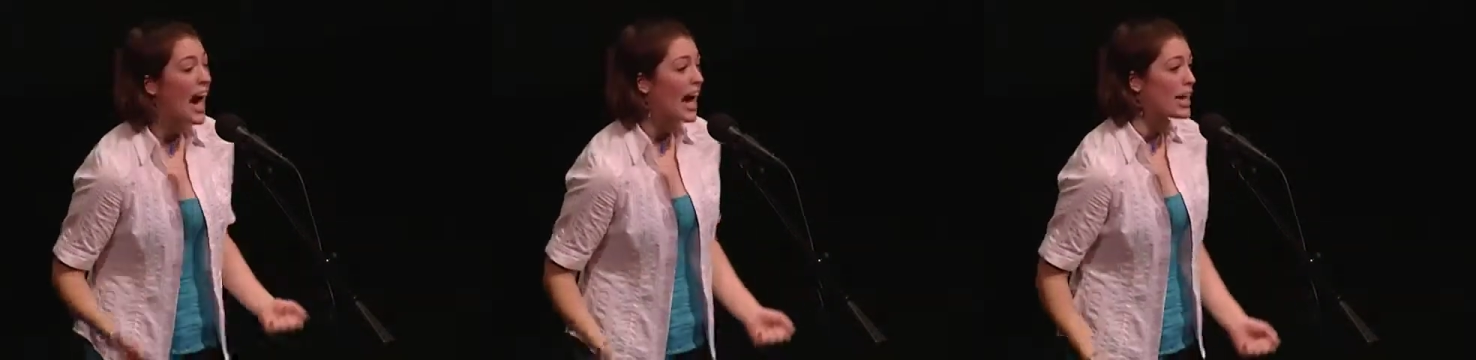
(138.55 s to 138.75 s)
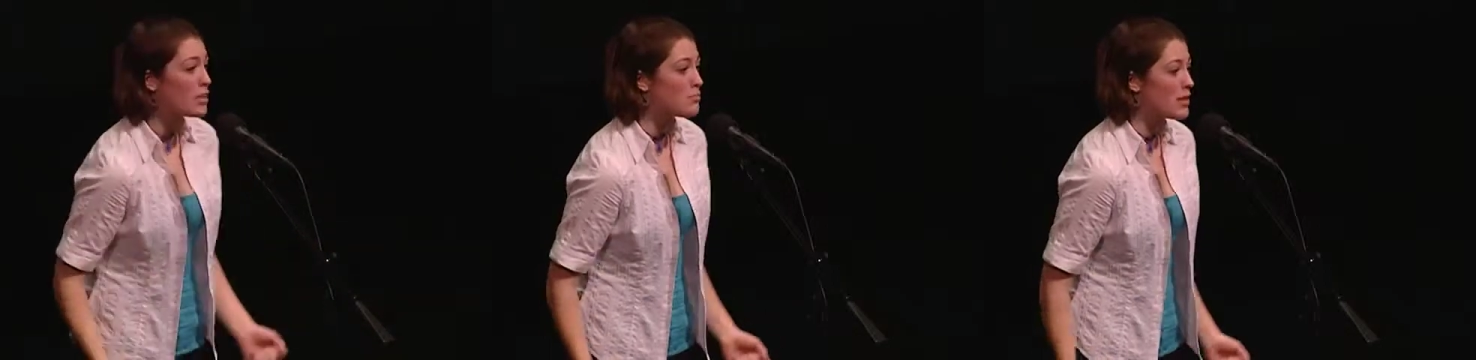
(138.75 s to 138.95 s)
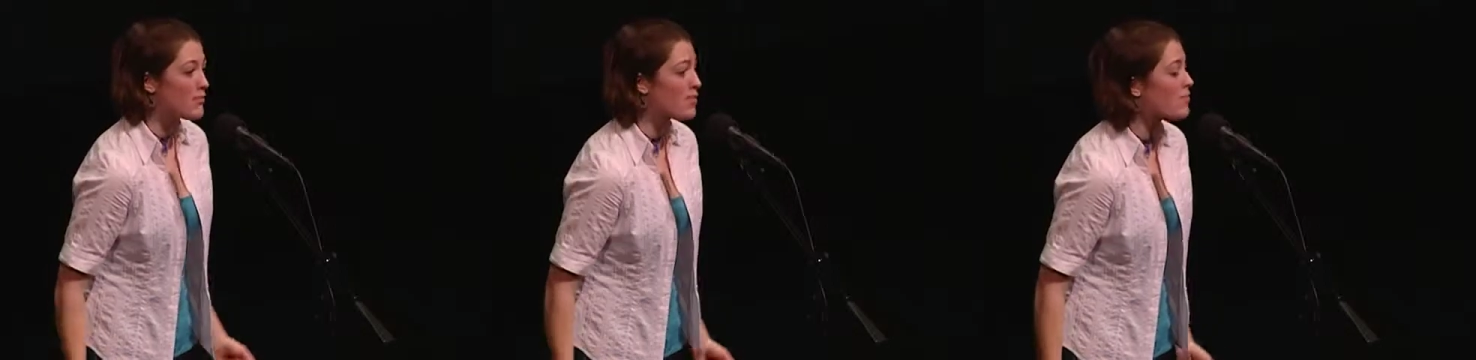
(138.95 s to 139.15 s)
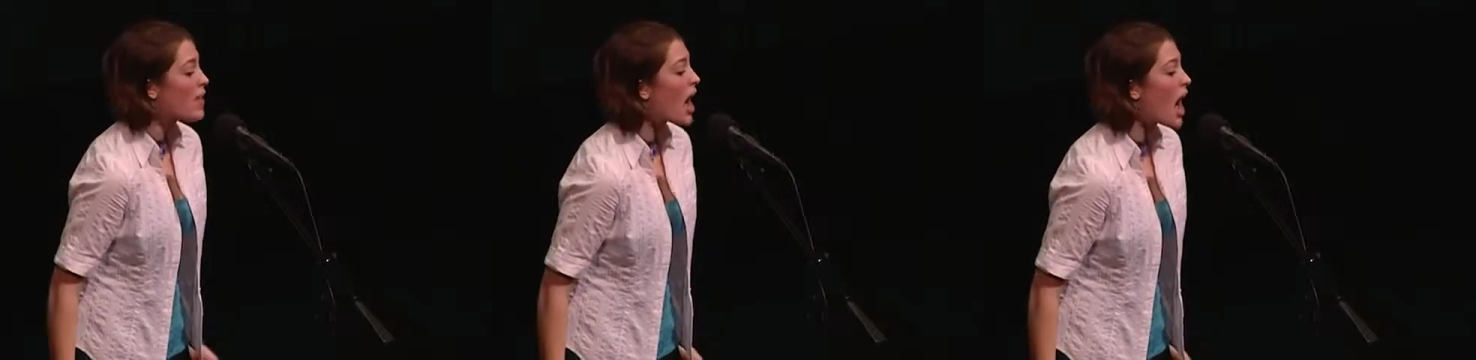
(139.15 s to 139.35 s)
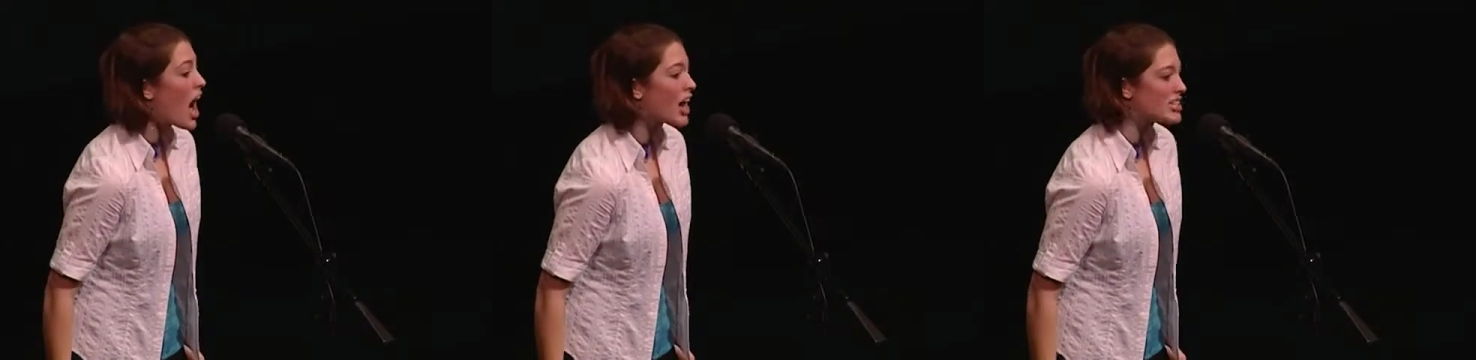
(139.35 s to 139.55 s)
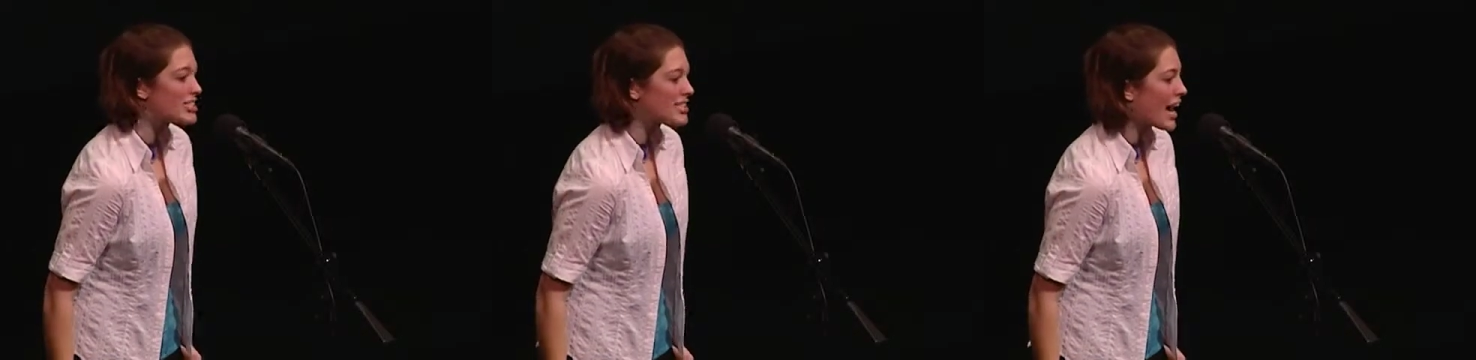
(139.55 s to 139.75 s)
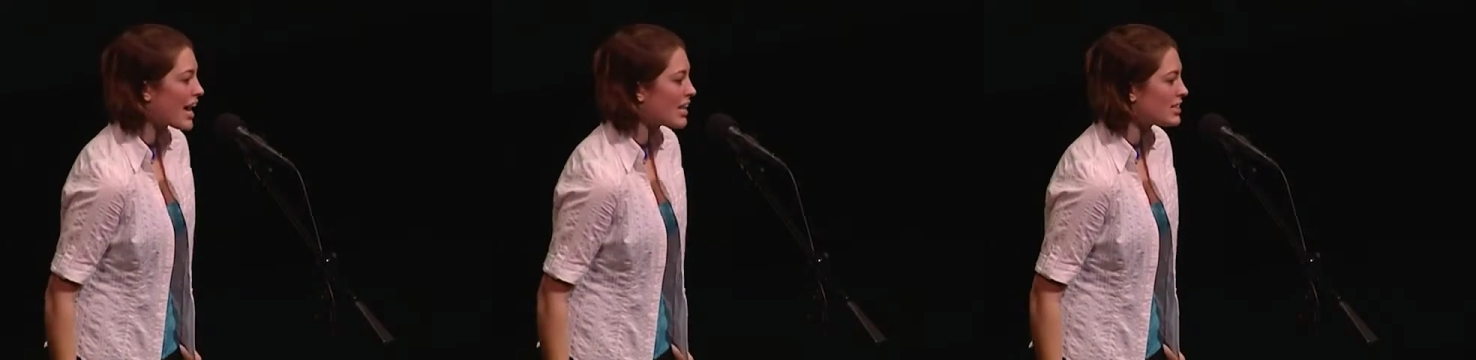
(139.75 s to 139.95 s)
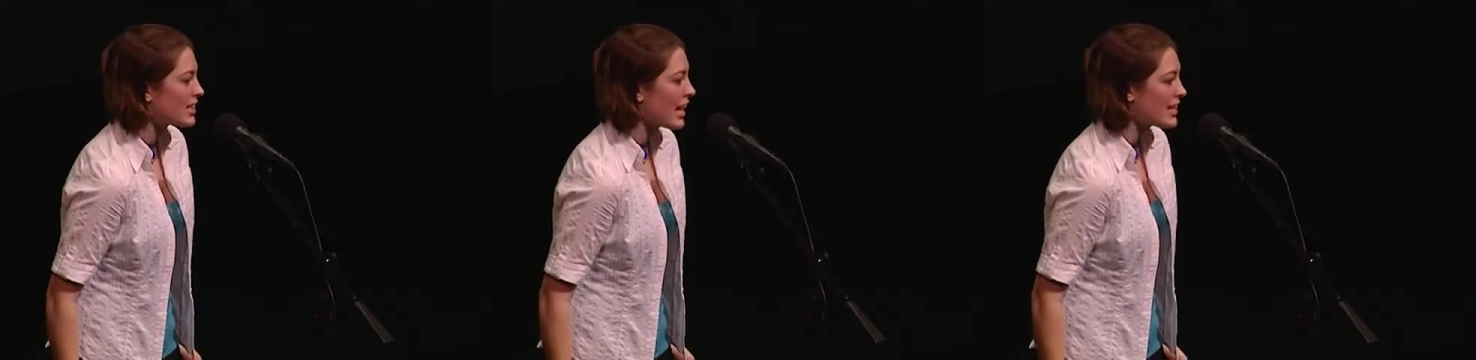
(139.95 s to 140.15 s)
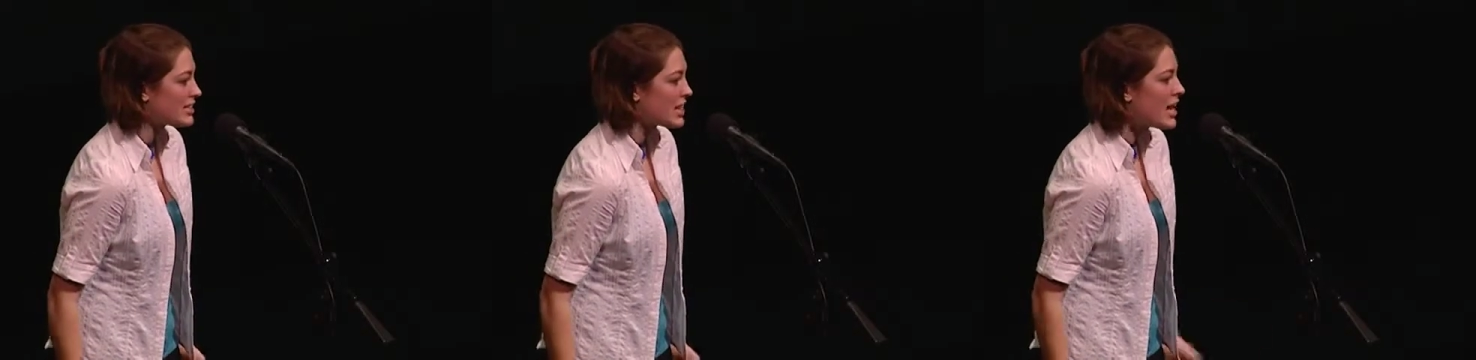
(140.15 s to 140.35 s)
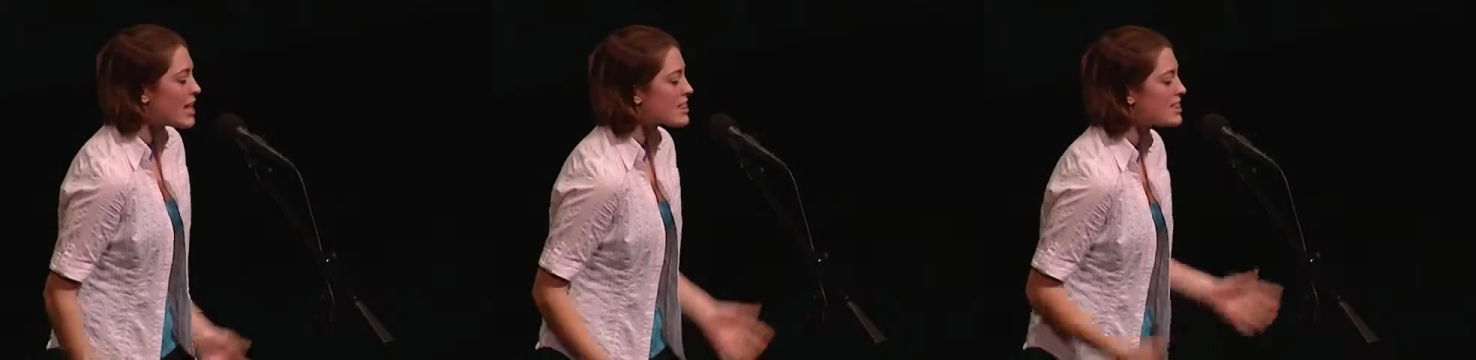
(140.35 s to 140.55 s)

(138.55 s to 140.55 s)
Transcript: hide me from the hostile light